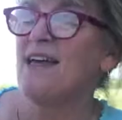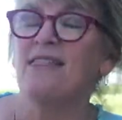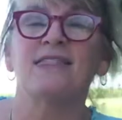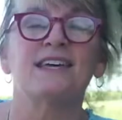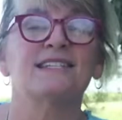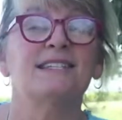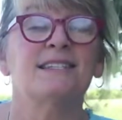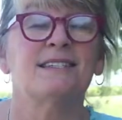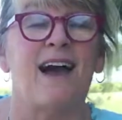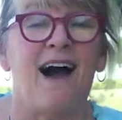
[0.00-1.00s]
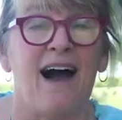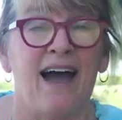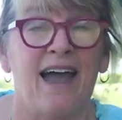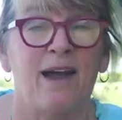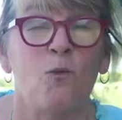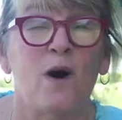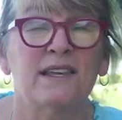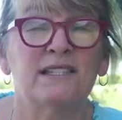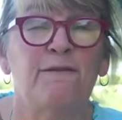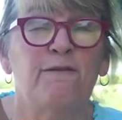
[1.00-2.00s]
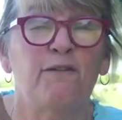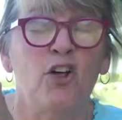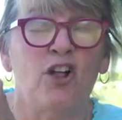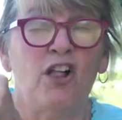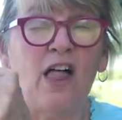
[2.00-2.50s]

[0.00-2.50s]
The sky was full